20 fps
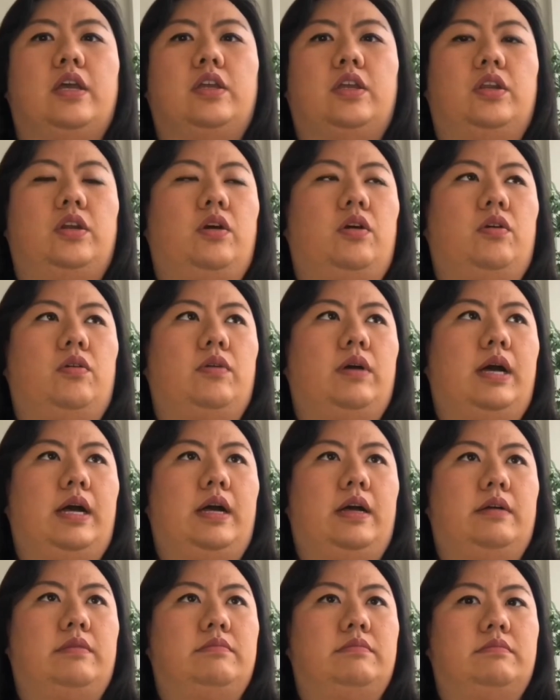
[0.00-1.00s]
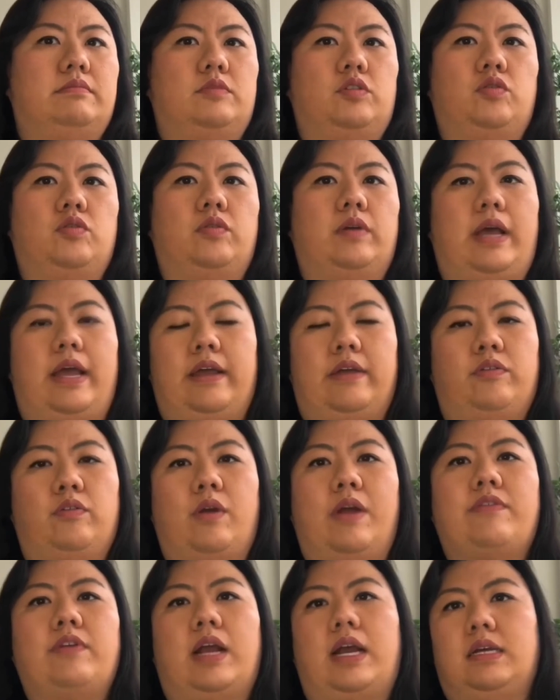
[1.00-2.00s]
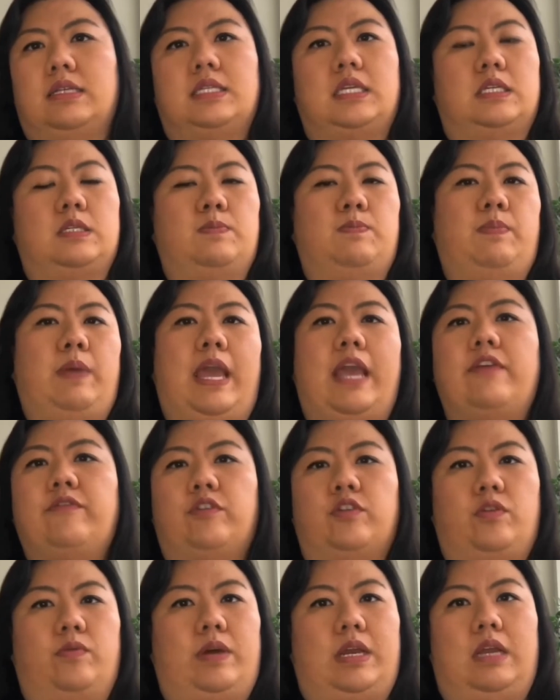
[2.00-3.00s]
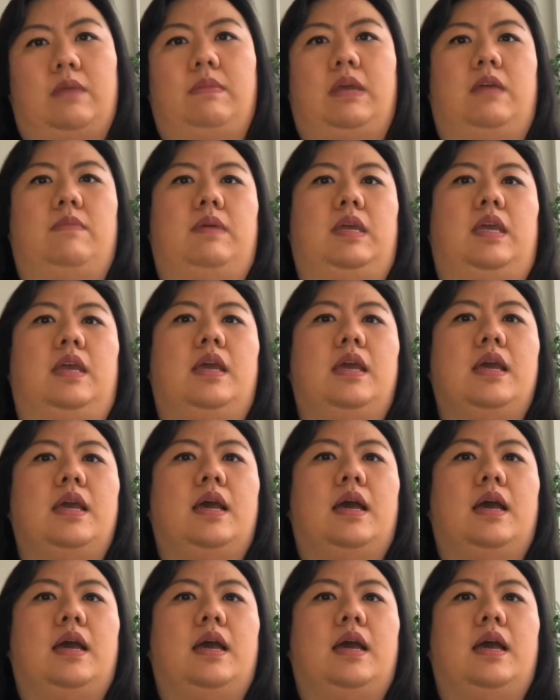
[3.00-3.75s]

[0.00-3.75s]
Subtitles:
whoever else is paying for the wedding maybe.